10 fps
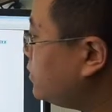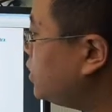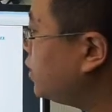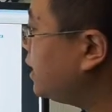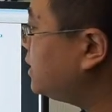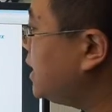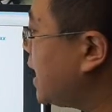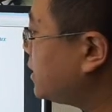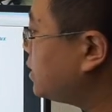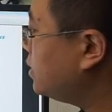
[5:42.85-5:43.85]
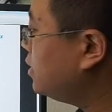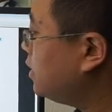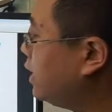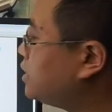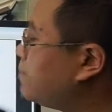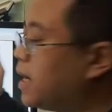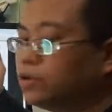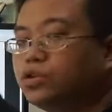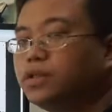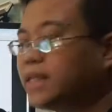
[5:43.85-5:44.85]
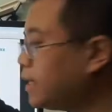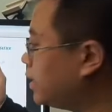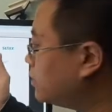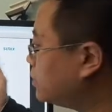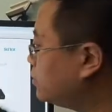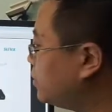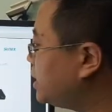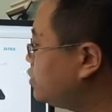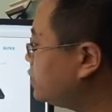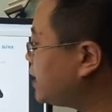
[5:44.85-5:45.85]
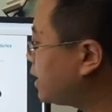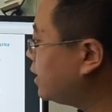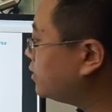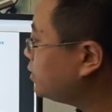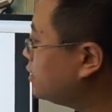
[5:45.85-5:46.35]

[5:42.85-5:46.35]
You can see that it's about 2 seconds. Within 2 seconds,